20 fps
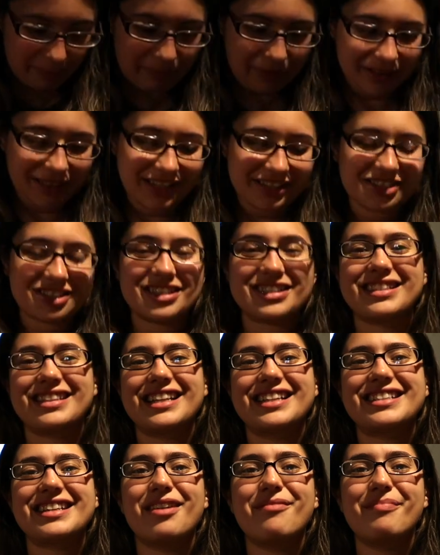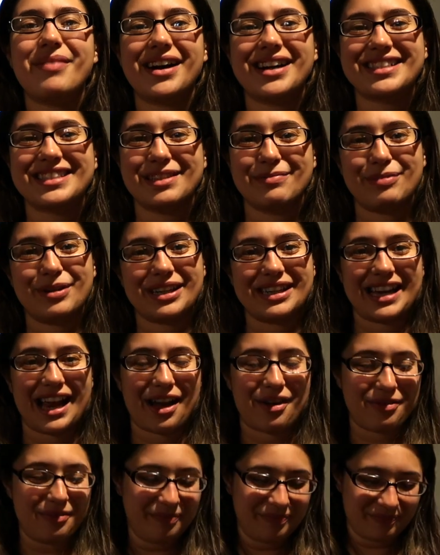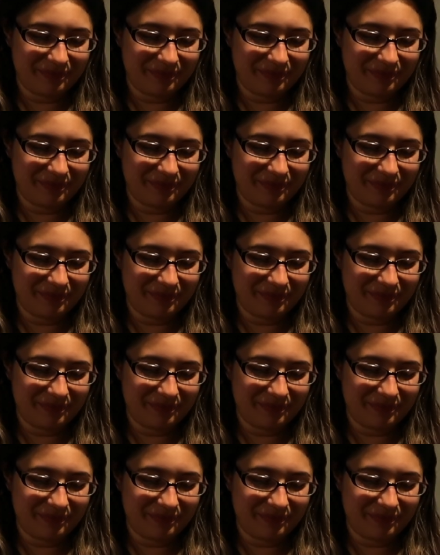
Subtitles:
But let's unbox the book now.